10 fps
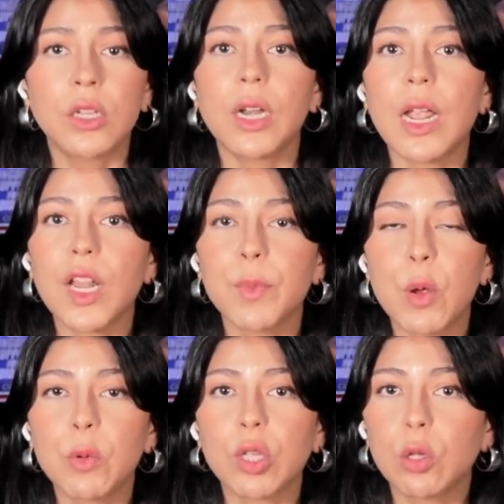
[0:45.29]
Today I
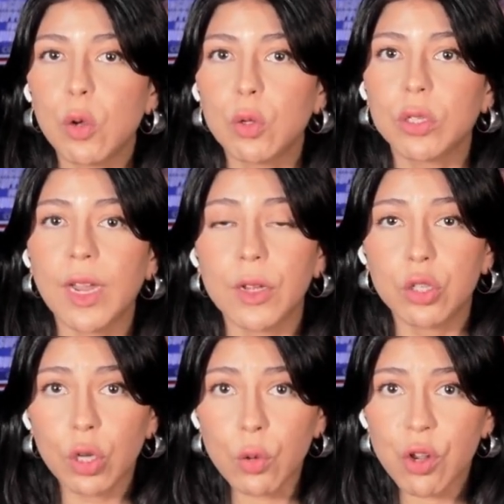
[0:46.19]
spoke with a local
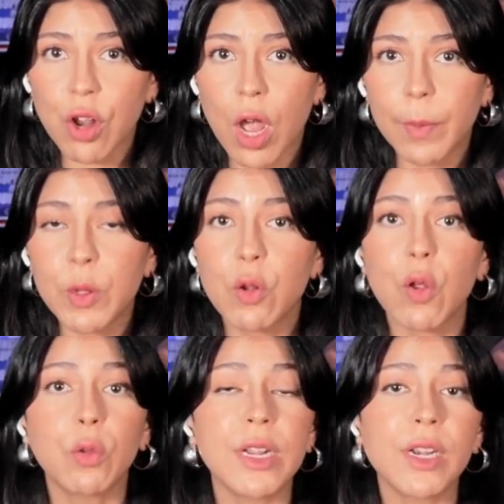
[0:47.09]
tattoo shop
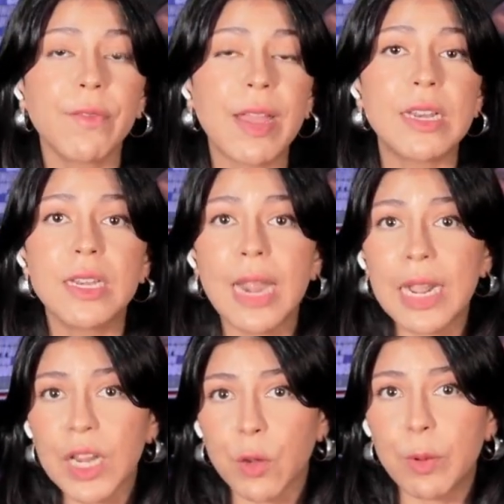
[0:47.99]
who's holding an event
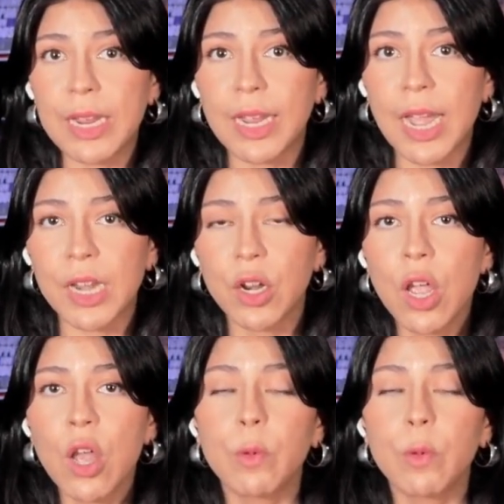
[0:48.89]
next weekend